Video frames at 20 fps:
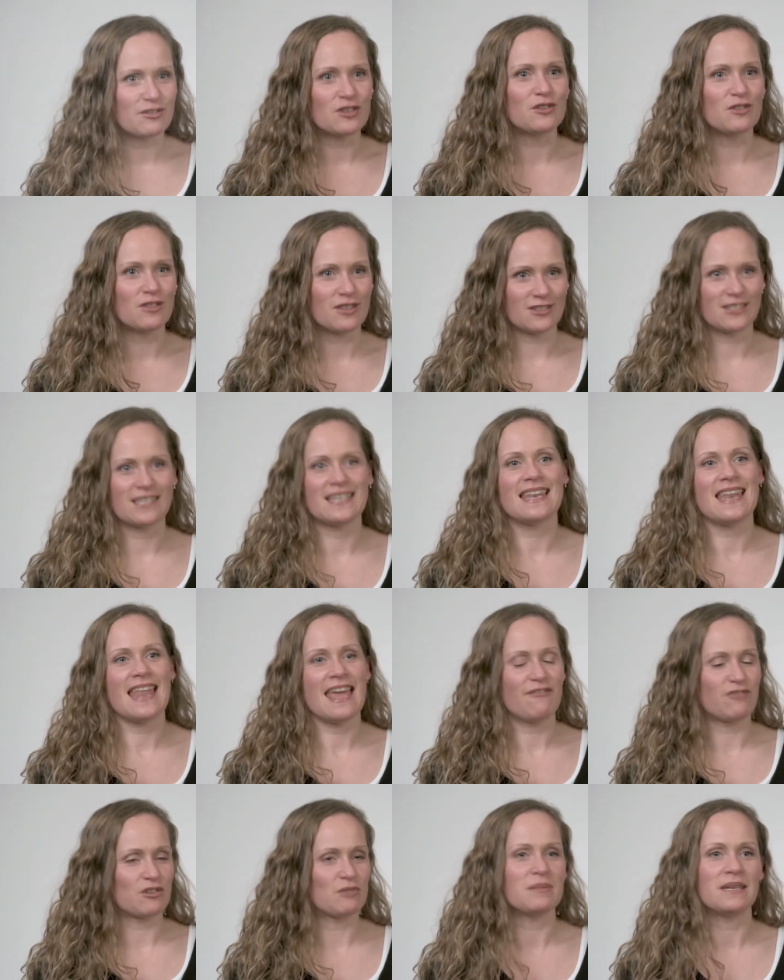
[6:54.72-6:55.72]
view, there's
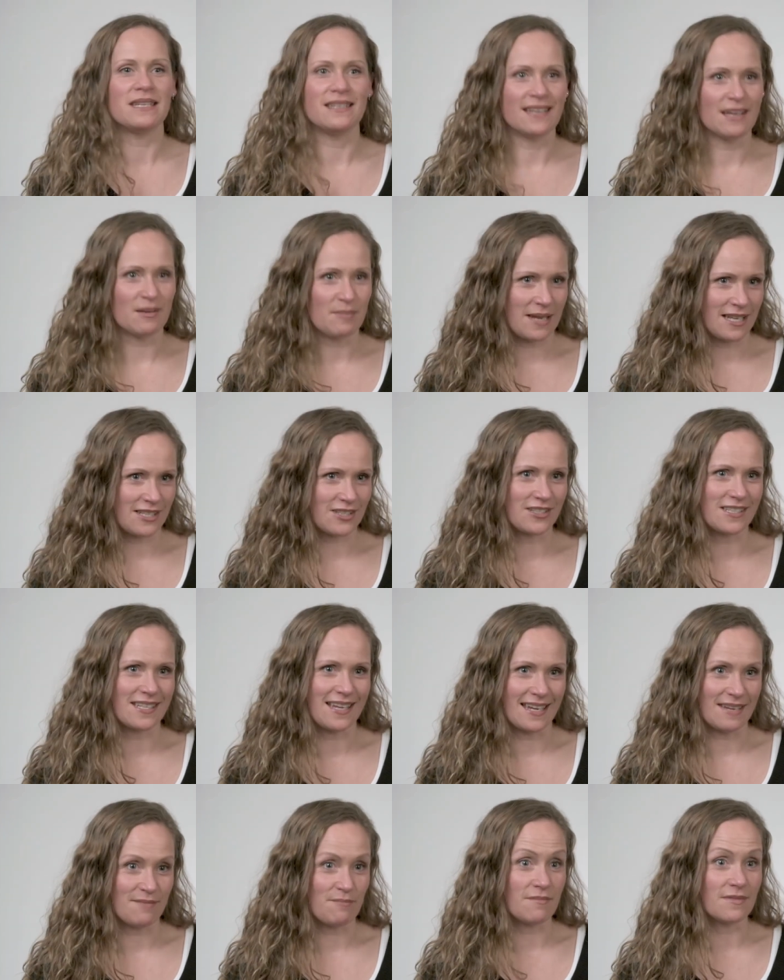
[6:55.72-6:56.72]
never been a better
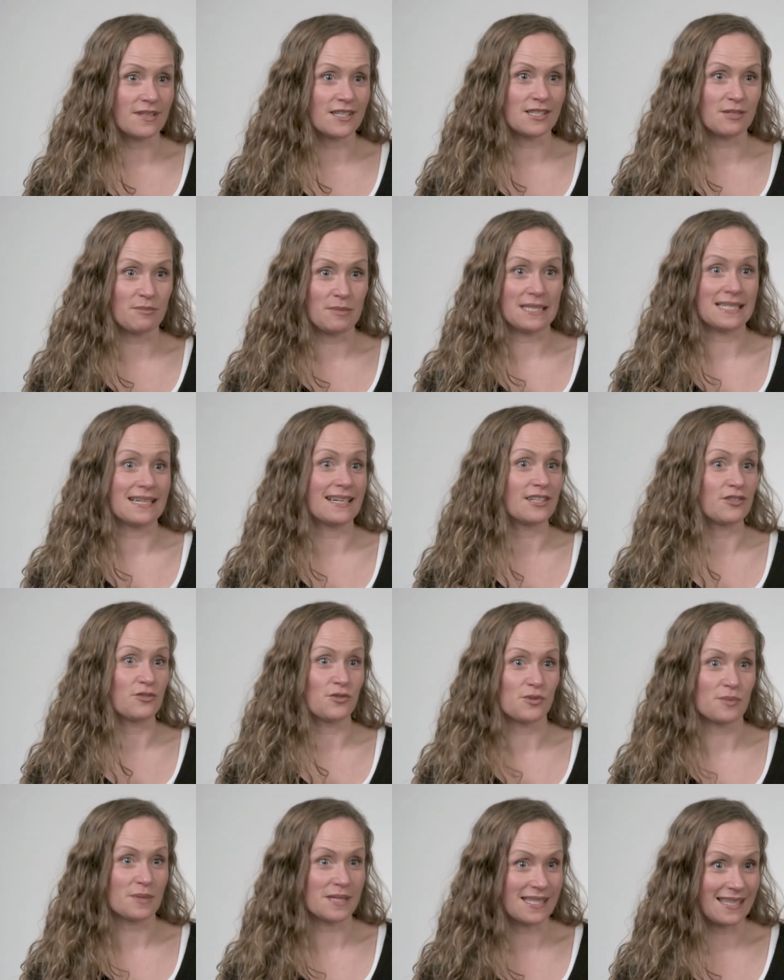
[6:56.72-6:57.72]
time to be
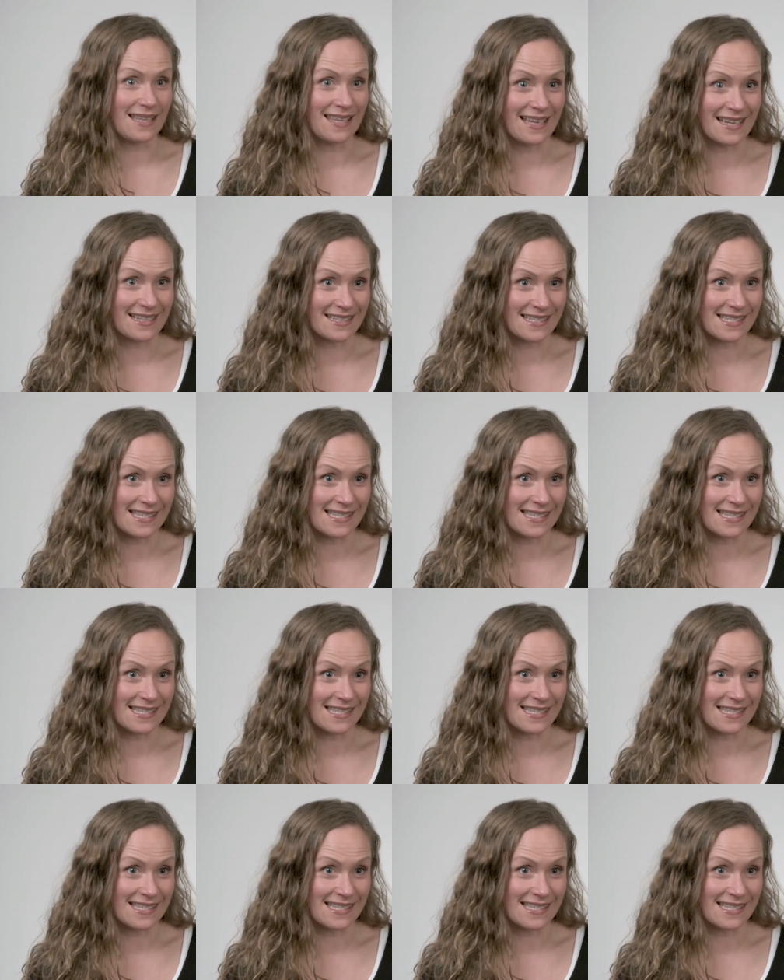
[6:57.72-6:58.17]
diagnosed with celiac